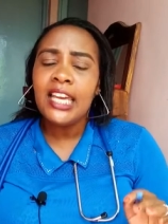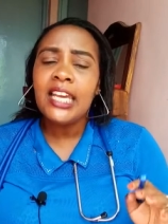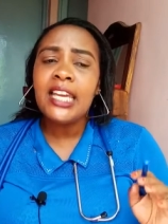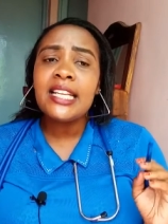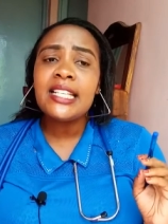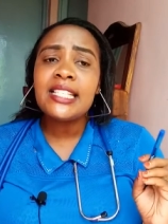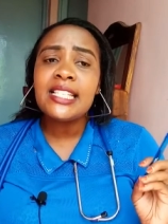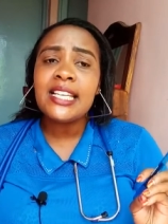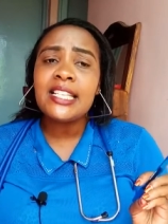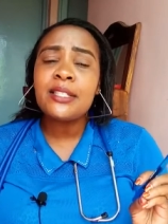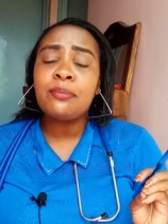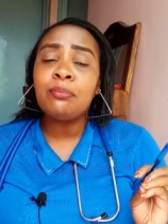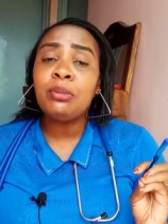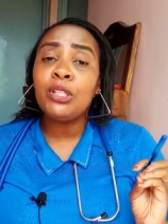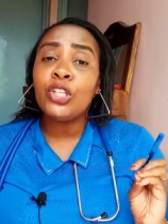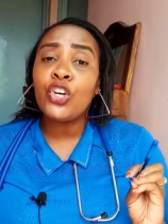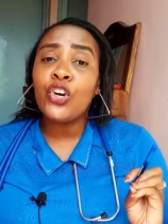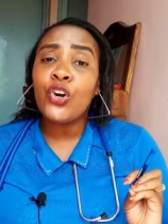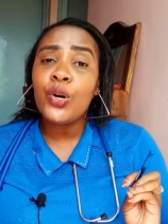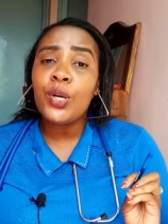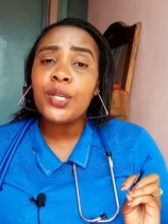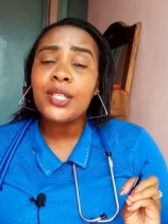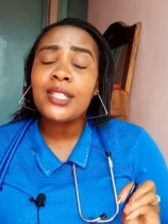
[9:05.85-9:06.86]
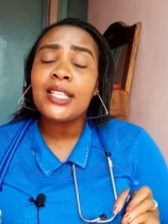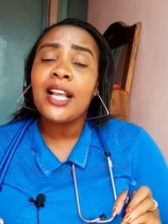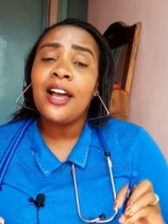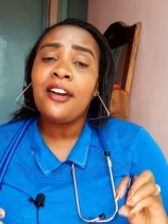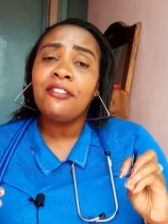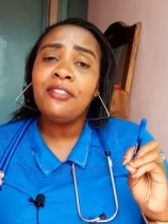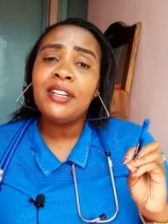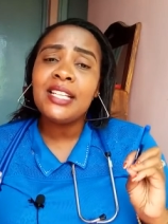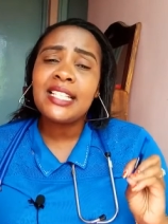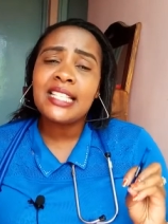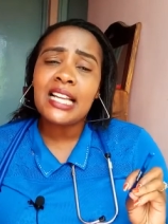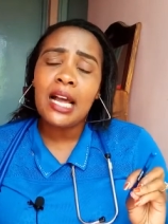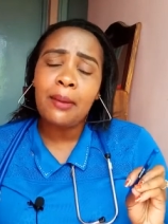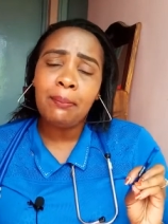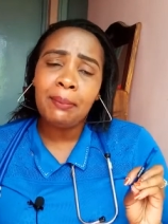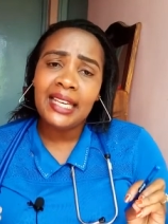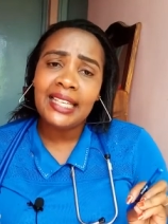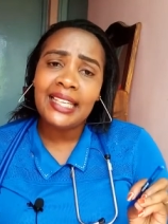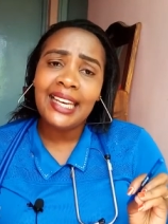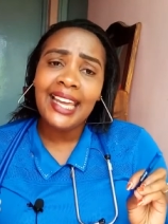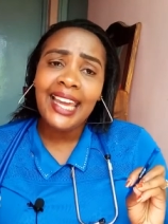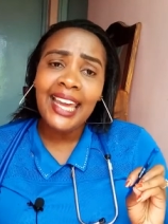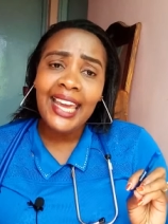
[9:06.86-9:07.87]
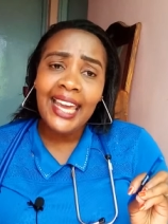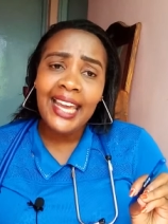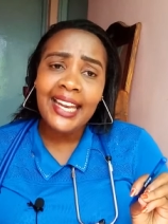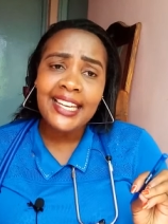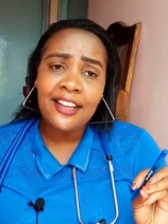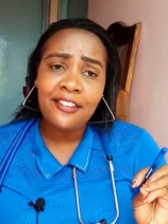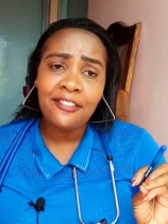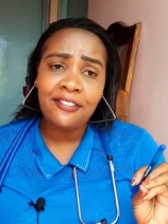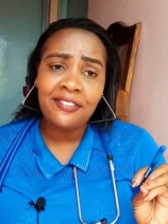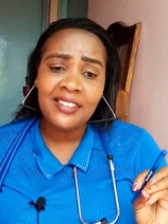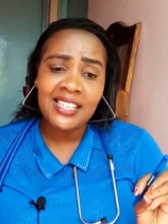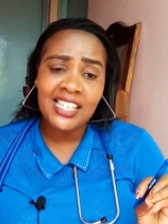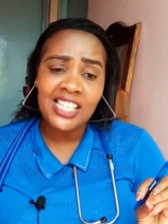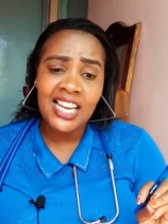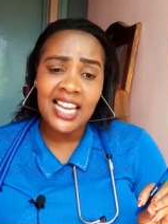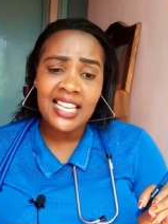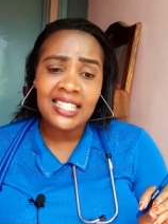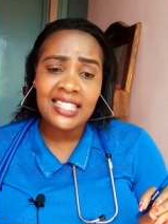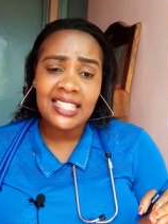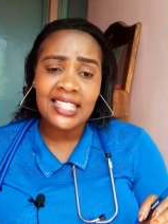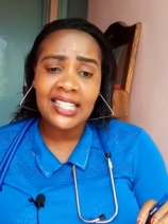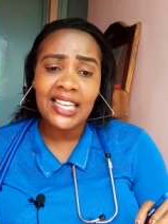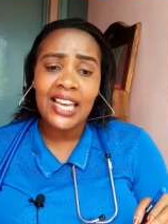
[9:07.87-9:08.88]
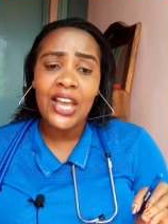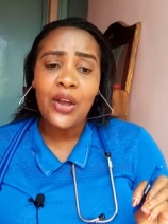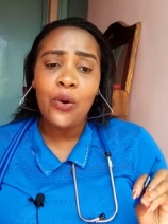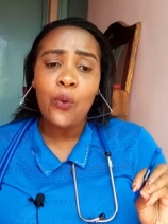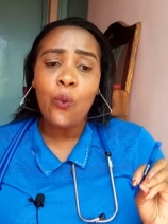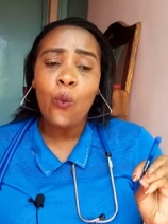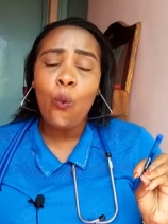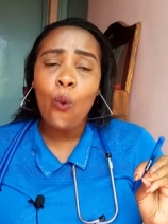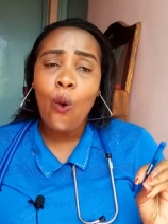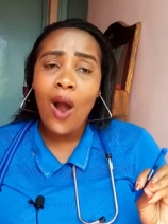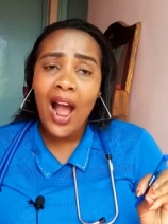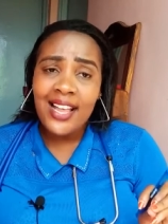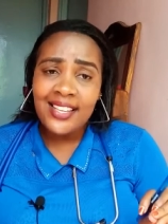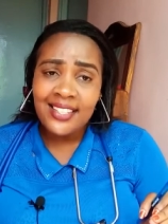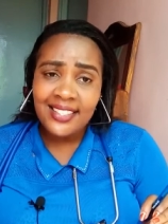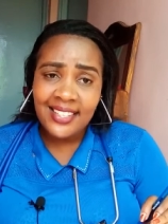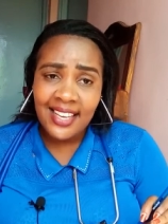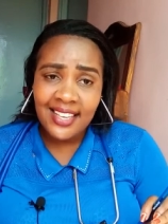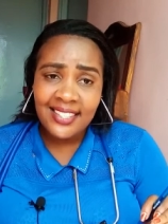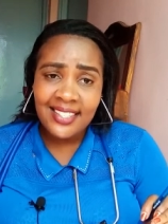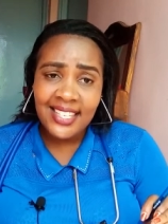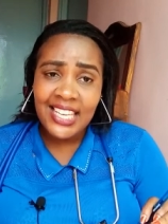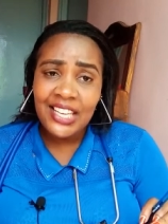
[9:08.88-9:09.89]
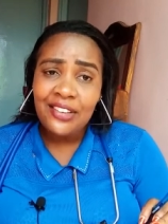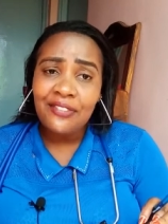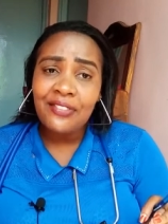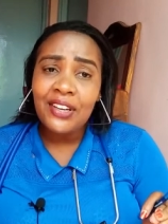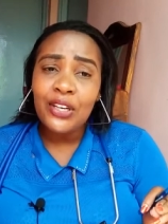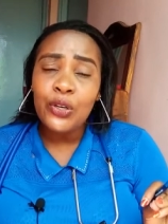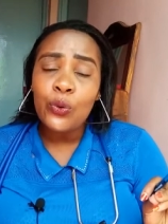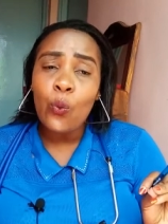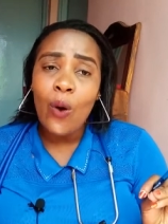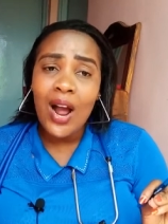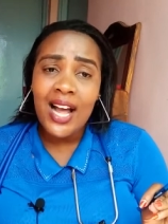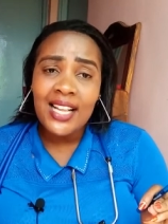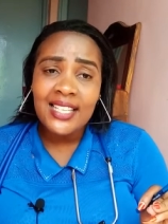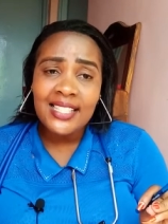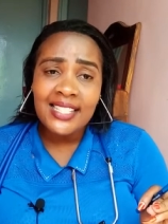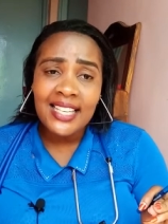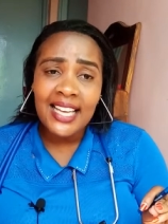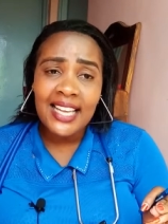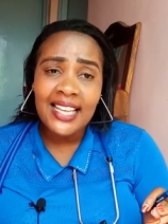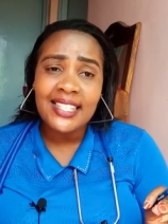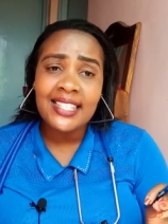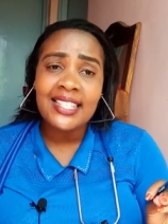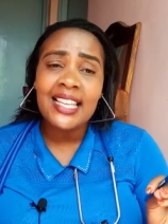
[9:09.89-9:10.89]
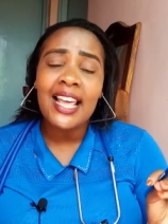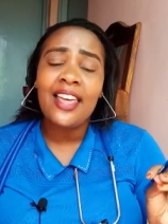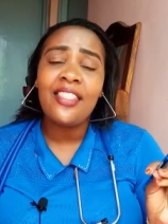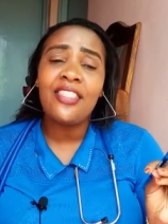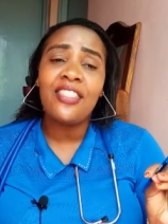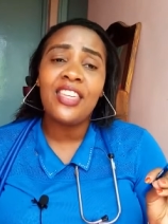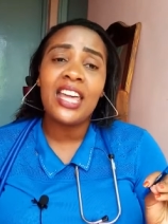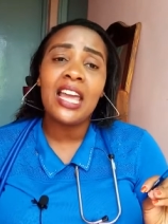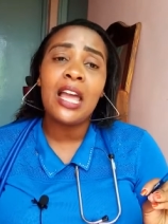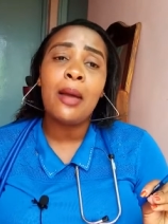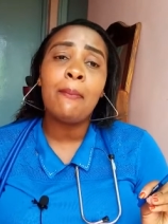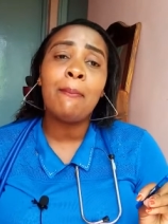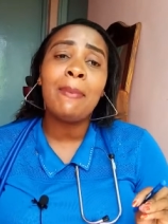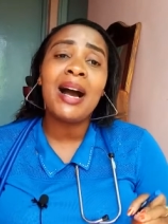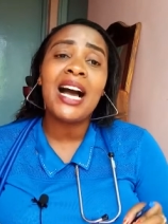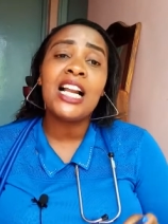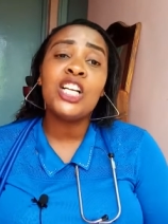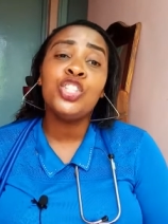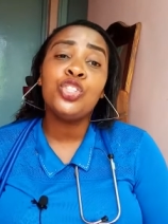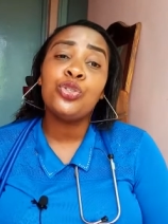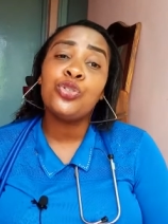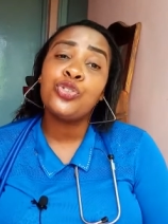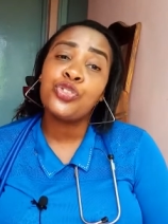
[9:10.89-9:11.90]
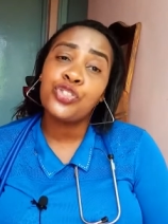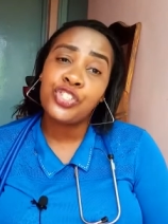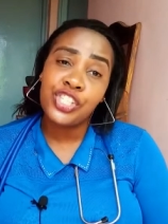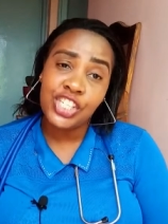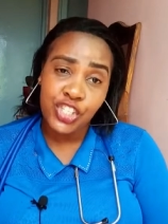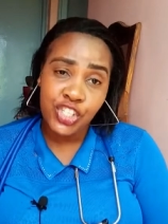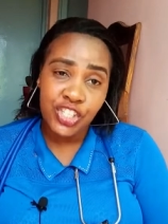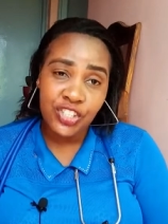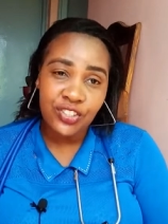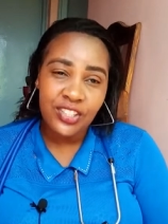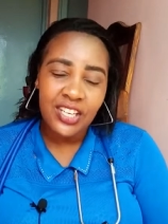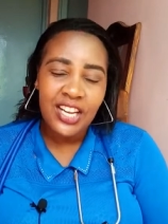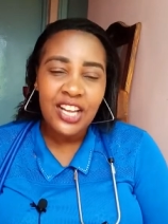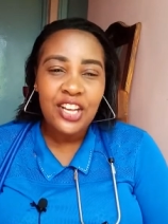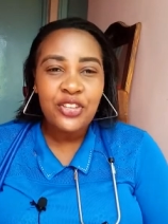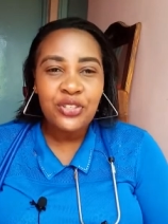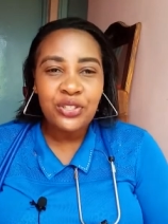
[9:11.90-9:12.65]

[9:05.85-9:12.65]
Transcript: It is because vitamin A deficiency worsens, even worsens the malnutrition.